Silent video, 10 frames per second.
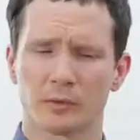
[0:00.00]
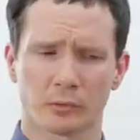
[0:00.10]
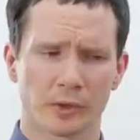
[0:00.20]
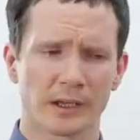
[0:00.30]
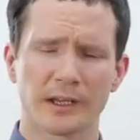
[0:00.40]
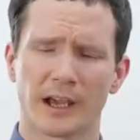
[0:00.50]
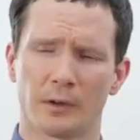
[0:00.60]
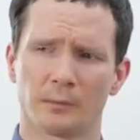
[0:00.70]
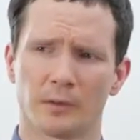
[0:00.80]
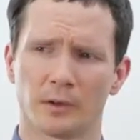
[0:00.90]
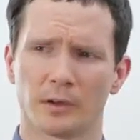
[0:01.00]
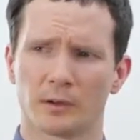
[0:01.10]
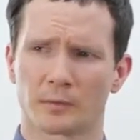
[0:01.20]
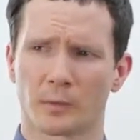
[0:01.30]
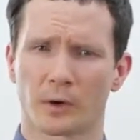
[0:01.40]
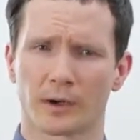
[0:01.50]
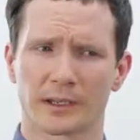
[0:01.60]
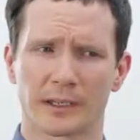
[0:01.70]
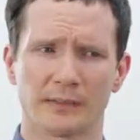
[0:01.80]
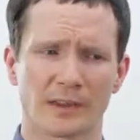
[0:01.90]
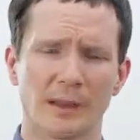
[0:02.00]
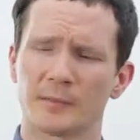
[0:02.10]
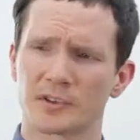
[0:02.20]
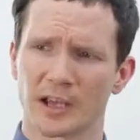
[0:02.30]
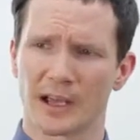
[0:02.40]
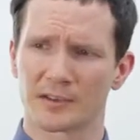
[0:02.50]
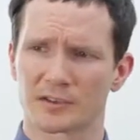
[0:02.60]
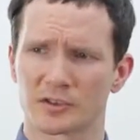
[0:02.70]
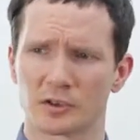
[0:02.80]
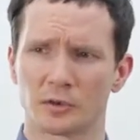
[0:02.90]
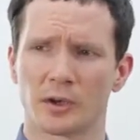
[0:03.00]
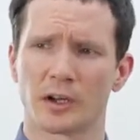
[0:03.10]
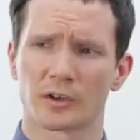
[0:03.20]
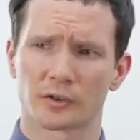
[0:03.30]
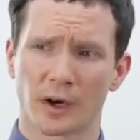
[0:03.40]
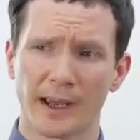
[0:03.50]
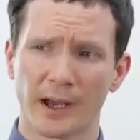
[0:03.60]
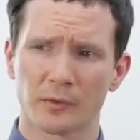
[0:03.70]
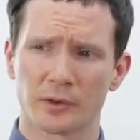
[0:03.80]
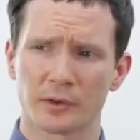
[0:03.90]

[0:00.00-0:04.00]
really helpful for giving them the chance to try out the